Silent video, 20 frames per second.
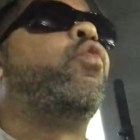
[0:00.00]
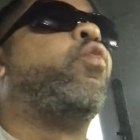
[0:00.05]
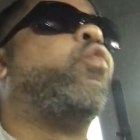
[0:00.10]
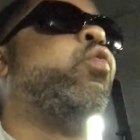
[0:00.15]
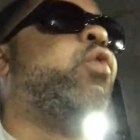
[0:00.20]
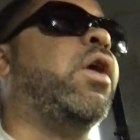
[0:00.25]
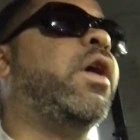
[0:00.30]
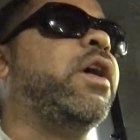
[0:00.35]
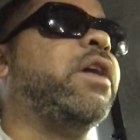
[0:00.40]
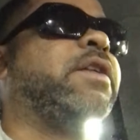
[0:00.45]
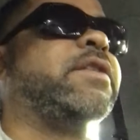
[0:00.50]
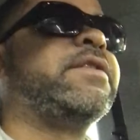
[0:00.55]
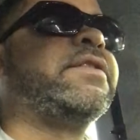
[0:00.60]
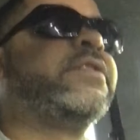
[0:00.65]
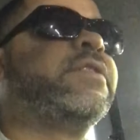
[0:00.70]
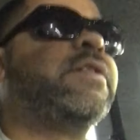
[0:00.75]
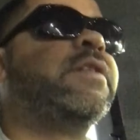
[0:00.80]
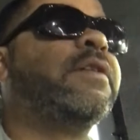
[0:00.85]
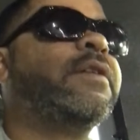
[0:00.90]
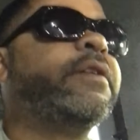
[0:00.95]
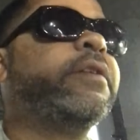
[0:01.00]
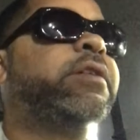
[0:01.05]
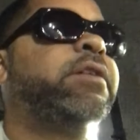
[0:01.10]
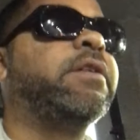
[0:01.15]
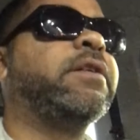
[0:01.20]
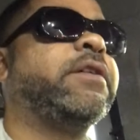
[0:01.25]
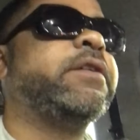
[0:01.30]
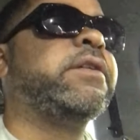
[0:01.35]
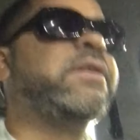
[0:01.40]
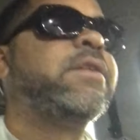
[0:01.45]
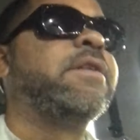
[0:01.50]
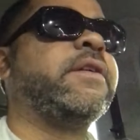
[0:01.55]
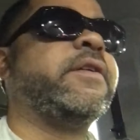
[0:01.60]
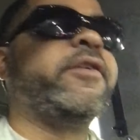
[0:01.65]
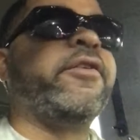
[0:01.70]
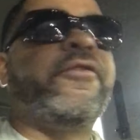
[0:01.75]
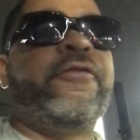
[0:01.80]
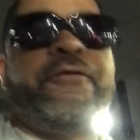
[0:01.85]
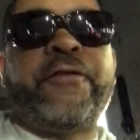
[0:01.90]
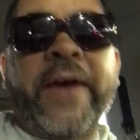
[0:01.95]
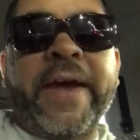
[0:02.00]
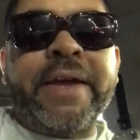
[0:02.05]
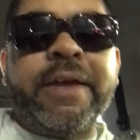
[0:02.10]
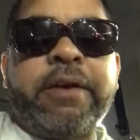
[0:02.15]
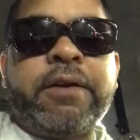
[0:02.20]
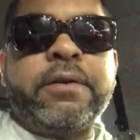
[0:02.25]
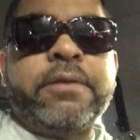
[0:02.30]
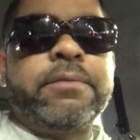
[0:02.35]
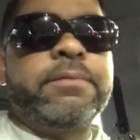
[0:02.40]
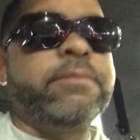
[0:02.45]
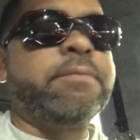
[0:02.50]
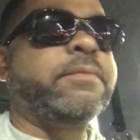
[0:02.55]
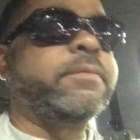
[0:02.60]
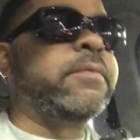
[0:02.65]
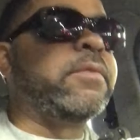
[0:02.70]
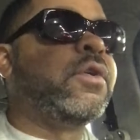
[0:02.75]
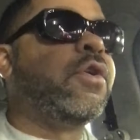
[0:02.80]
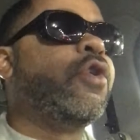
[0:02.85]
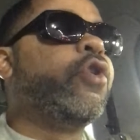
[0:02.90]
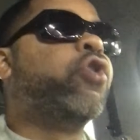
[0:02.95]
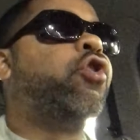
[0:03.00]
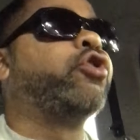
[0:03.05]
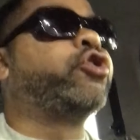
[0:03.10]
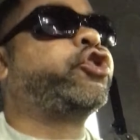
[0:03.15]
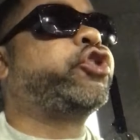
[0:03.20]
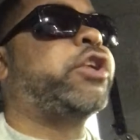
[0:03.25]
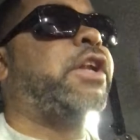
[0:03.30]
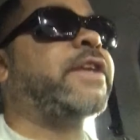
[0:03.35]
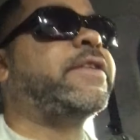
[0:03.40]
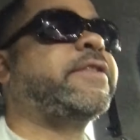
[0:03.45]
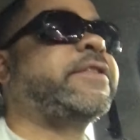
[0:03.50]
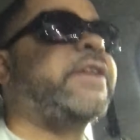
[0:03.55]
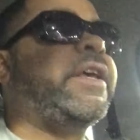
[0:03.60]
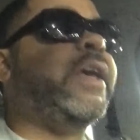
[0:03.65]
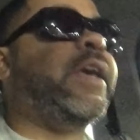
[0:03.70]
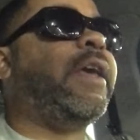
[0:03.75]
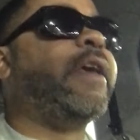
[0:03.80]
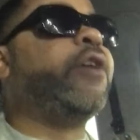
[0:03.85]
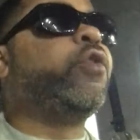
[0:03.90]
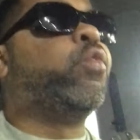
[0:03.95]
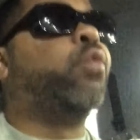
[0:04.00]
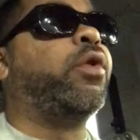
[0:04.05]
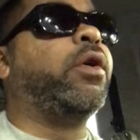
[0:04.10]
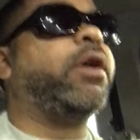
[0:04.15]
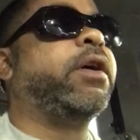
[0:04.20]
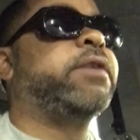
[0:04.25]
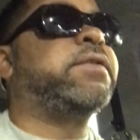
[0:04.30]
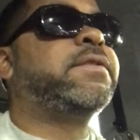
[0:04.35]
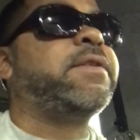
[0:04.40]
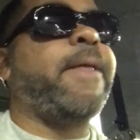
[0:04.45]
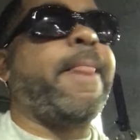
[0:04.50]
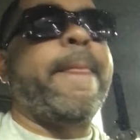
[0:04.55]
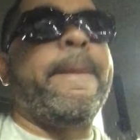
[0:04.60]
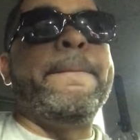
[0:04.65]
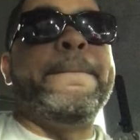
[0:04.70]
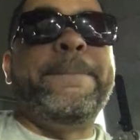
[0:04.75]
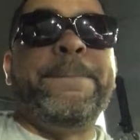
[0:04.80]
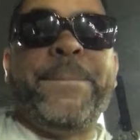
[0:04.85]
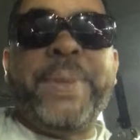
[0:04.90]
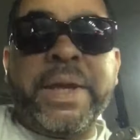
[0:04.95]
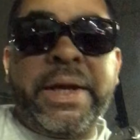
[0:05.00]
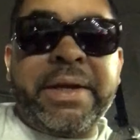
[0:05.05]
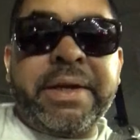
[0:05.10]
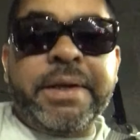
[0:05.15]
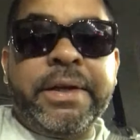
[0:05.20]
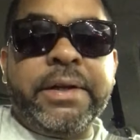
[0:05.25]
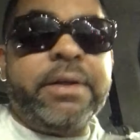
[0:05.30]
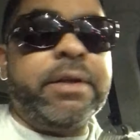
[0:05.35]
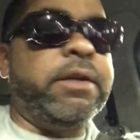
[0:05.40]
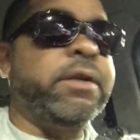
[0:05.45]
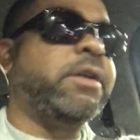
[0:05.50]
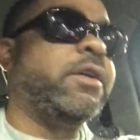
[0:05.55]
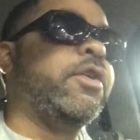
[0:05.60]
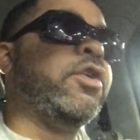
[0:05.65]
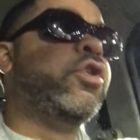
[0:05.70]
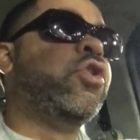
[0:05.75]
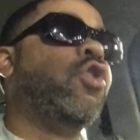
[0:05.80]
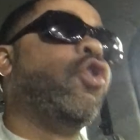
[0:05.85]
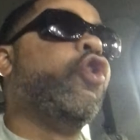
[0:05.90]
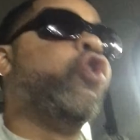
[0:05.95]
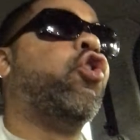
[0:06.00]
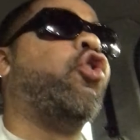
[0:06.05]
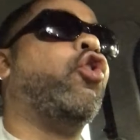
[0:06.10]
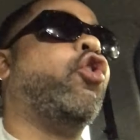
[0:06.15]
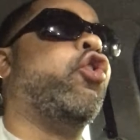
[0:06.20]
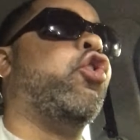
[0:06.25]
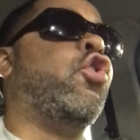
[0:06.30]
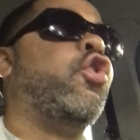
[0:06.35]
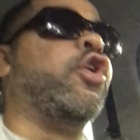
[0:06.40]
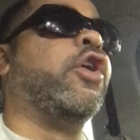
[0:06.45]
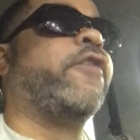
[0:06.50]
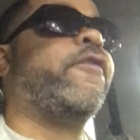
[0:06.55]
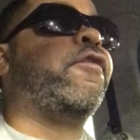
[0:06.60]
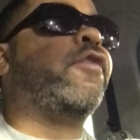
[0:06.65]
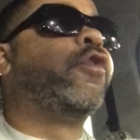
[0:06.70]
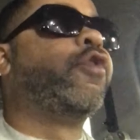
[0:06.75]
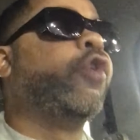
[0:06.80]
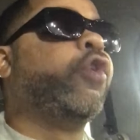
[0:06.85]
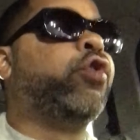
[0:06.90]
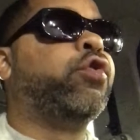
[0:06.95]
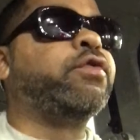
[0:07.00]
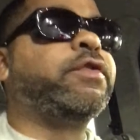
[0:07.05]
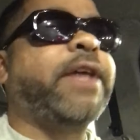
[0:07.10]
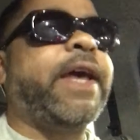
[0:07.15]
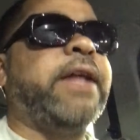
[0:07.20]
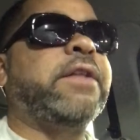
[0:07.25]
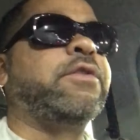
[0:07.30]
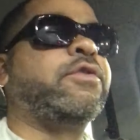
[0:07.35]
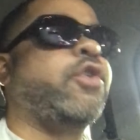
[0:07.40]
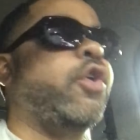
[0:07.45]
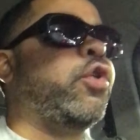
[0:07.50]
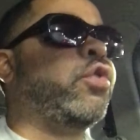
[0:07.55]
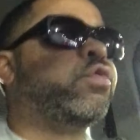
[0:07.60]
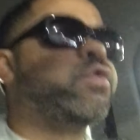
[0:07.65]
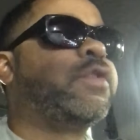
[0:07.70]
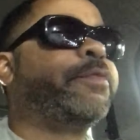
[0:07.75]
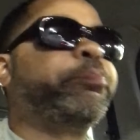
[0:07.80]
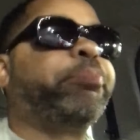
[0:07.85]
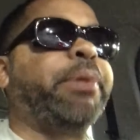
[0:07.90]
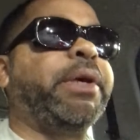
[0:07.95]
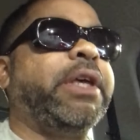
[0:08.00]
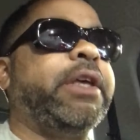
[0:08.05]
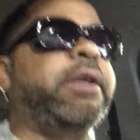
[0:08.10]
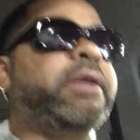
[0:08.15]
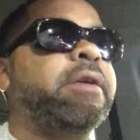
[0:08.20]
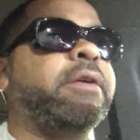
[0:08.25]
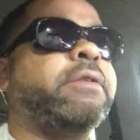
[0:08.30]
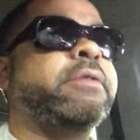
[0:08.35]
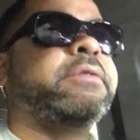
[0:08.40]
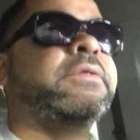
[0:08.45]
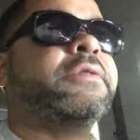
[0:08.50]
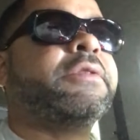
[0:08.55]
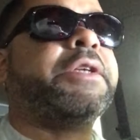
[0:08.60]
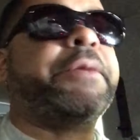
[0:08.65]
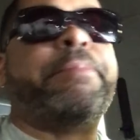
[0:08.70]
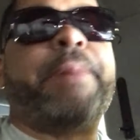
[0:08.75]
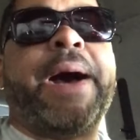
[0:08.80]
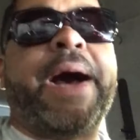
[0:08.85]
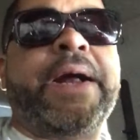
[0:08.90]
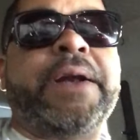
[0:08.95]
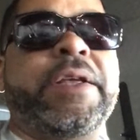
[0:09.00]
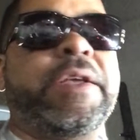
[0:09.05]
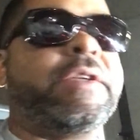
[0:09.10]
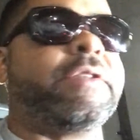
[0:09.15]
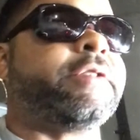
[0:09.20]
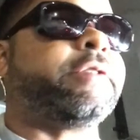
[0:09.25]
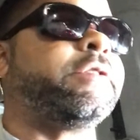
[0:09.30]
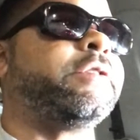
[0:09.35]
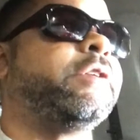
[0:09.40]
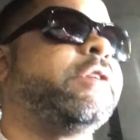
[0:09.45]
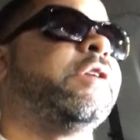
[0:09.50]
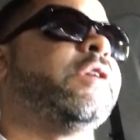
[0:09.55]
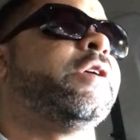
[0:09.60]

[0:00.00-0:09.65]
was fake. Or should I say was bitten. Or for those that don't speak Ebonics,